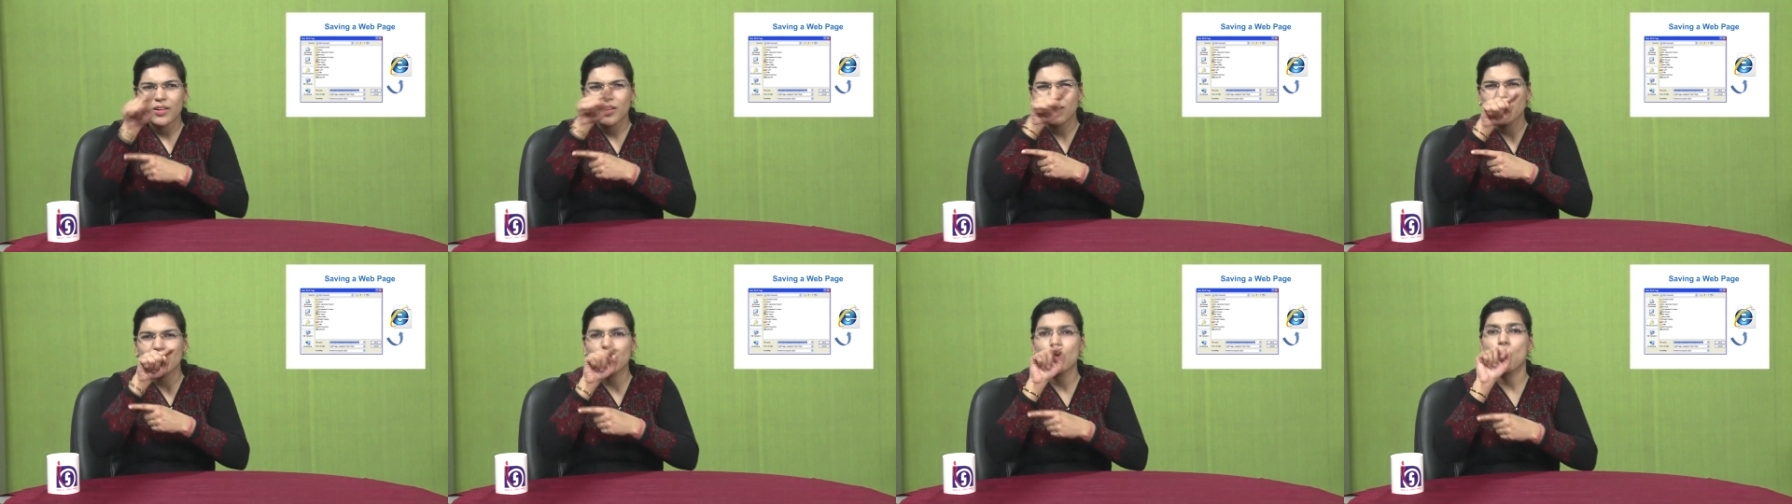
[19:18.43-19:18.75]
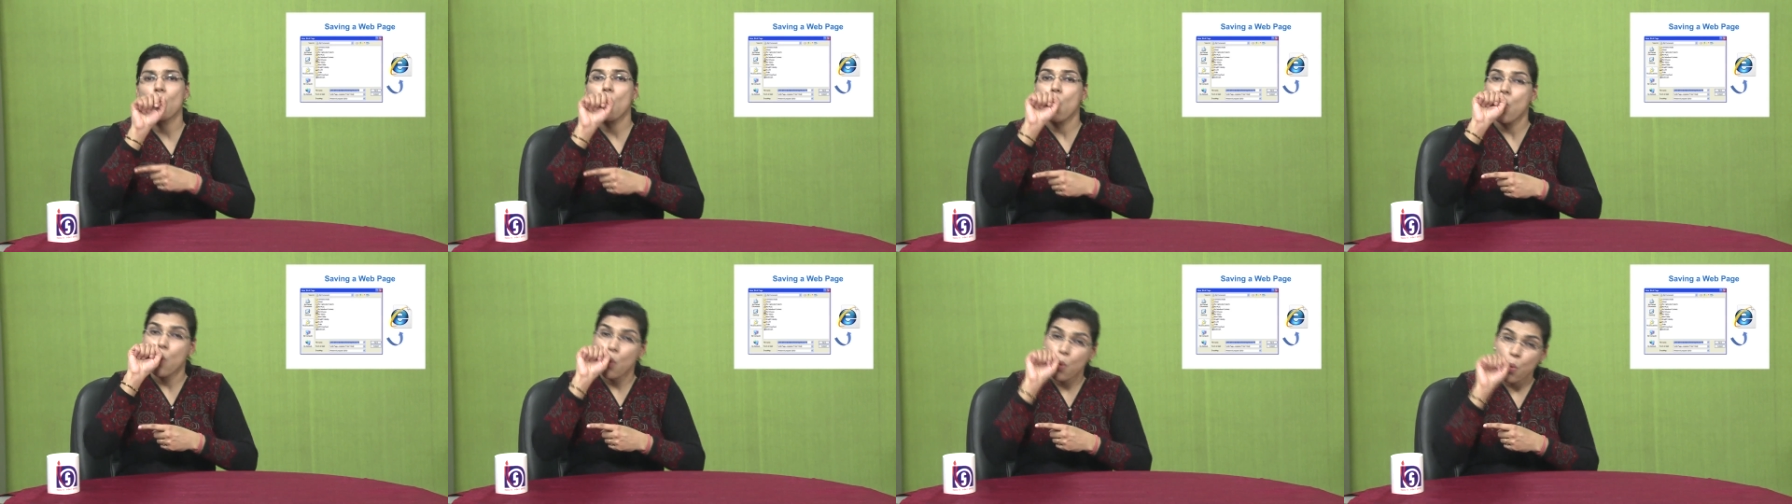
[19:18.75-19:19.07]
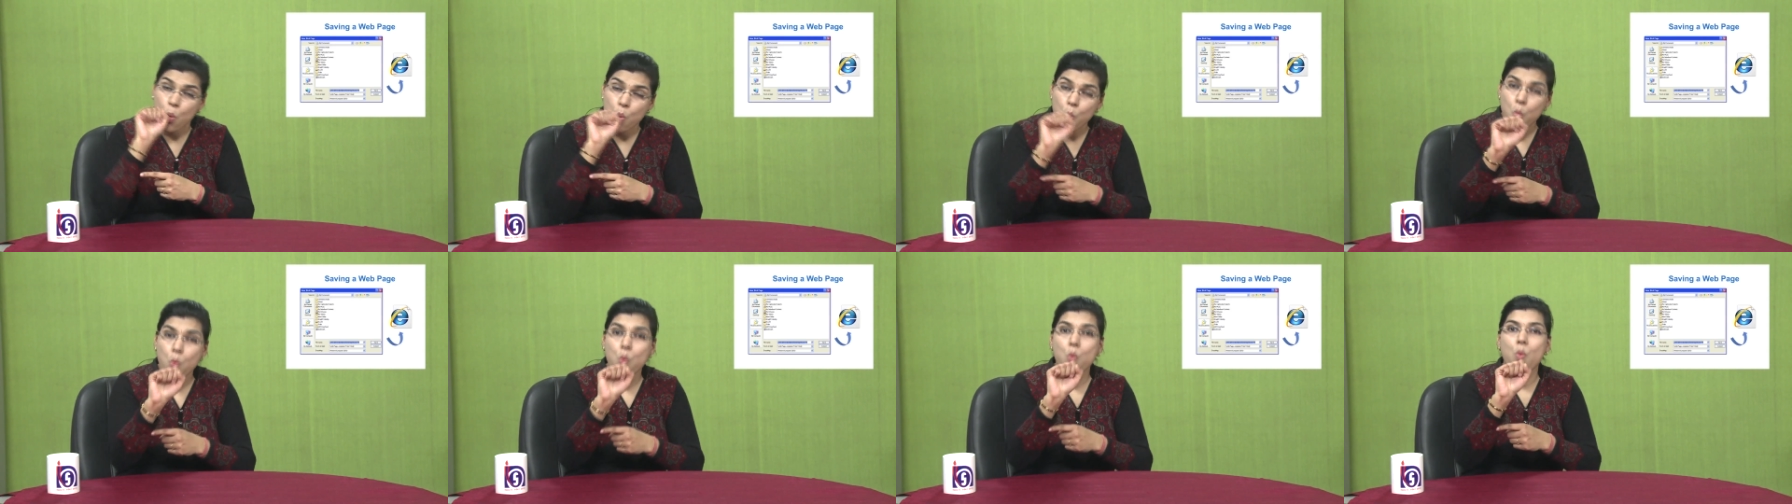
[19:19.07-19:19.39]
web
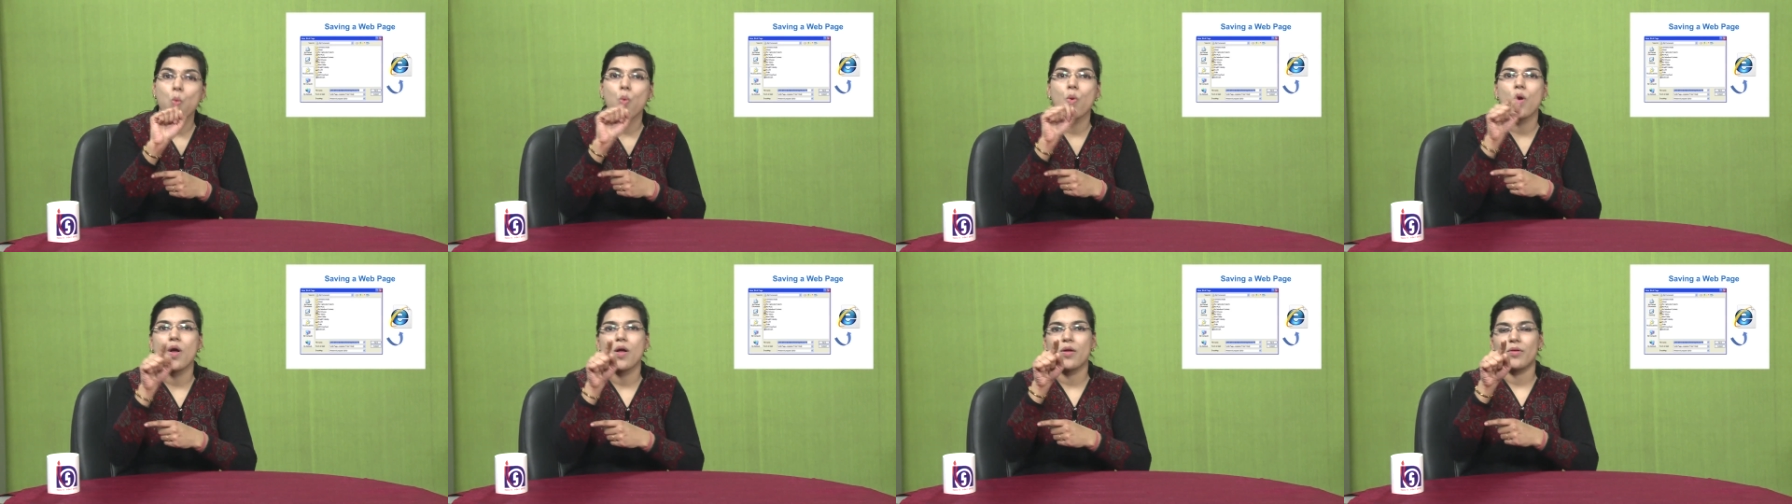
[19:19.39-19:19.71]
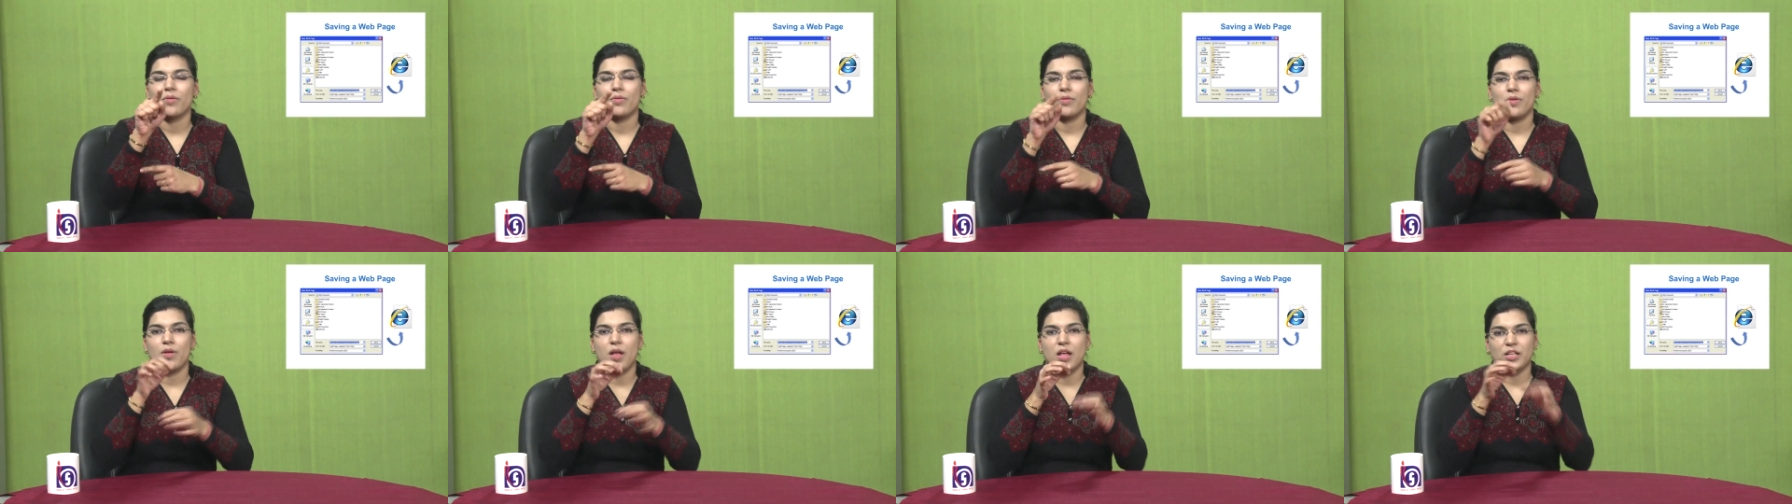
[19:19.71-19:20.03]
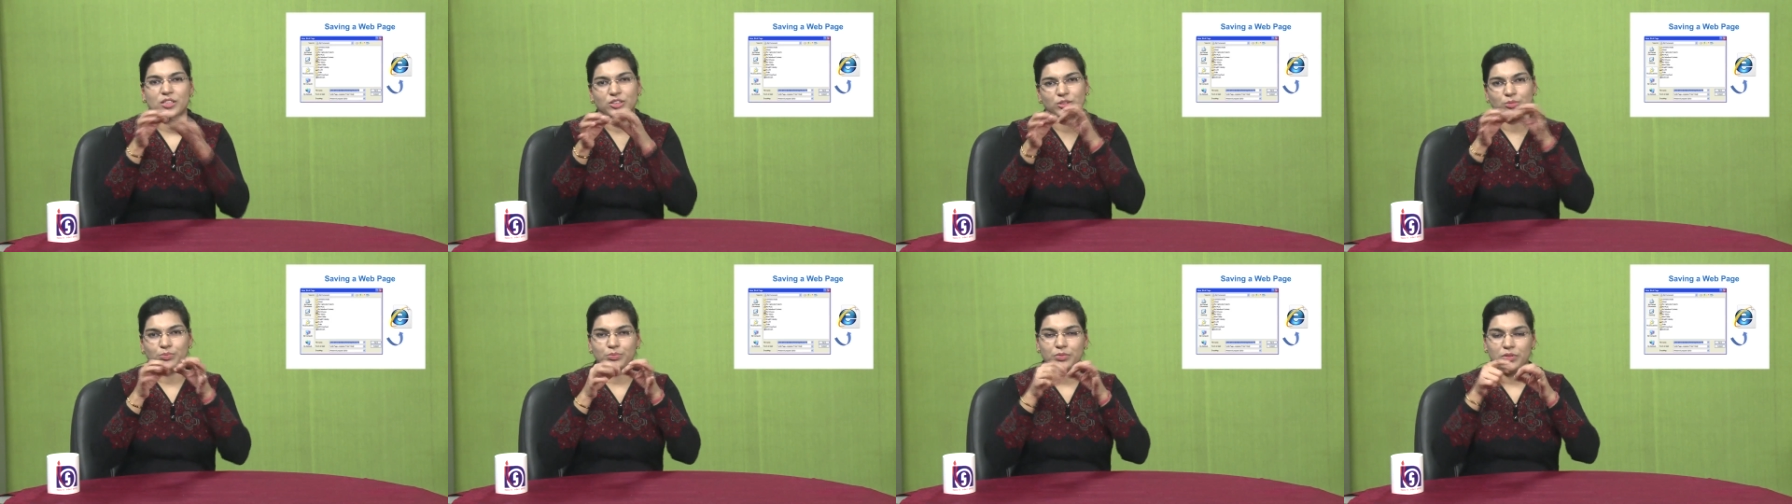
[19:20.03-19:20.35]
page, you can always
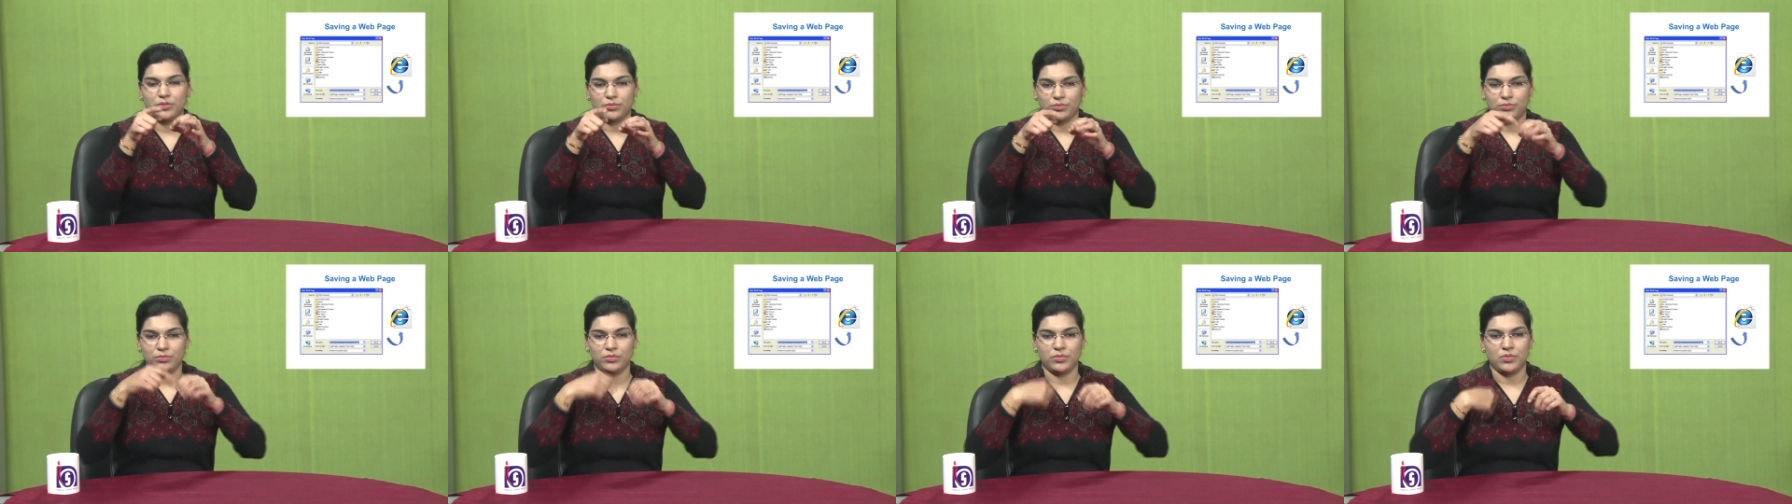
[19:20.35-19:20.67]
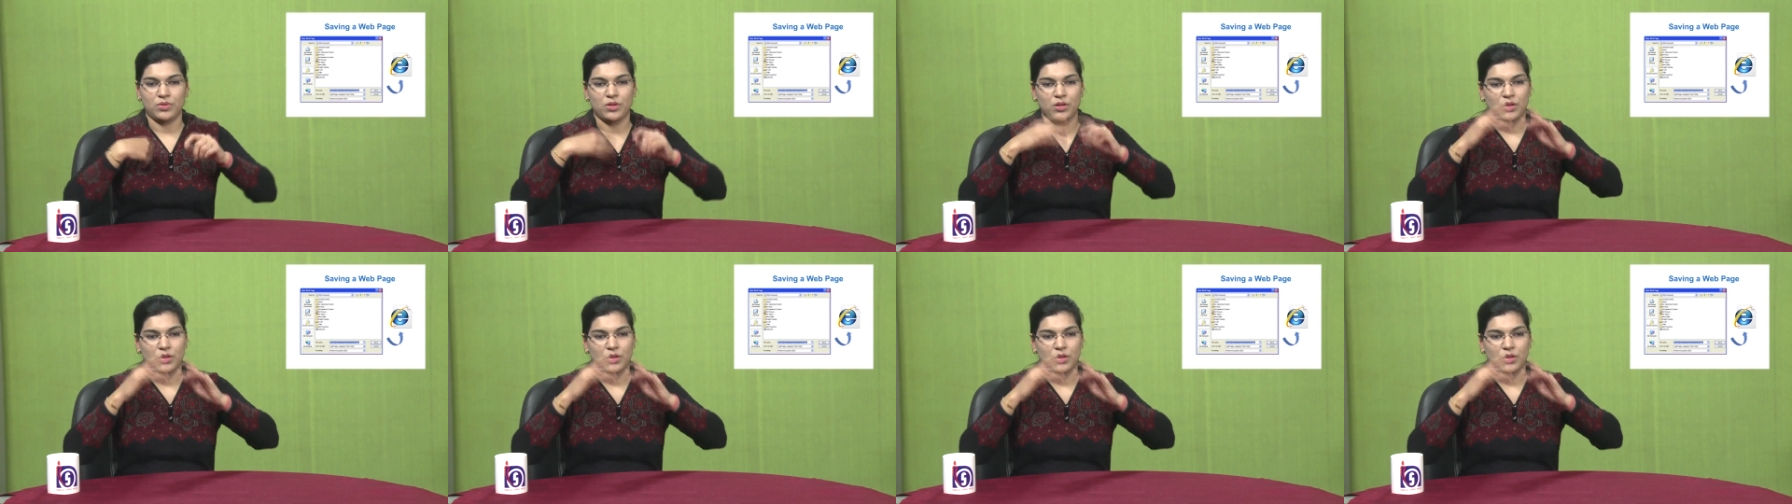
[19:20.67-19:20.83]
save the